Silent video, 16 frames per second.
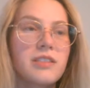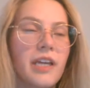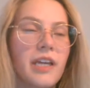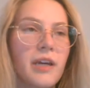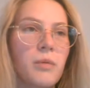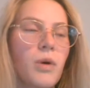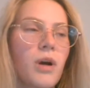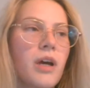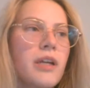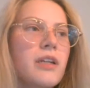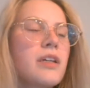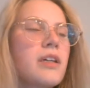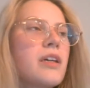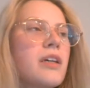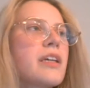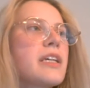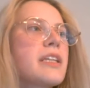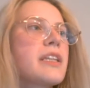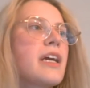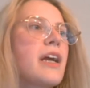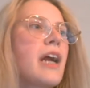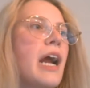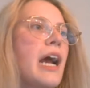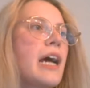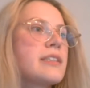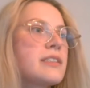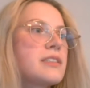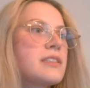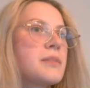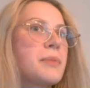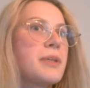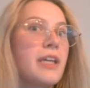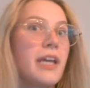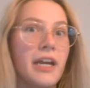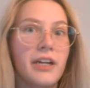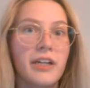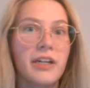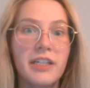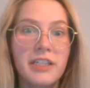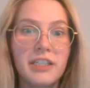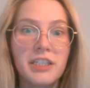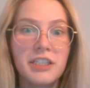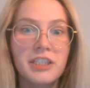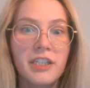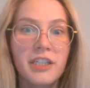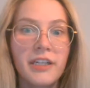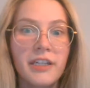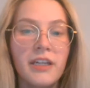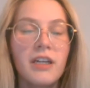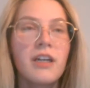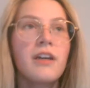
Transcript: Day one, there has to be air conditioning.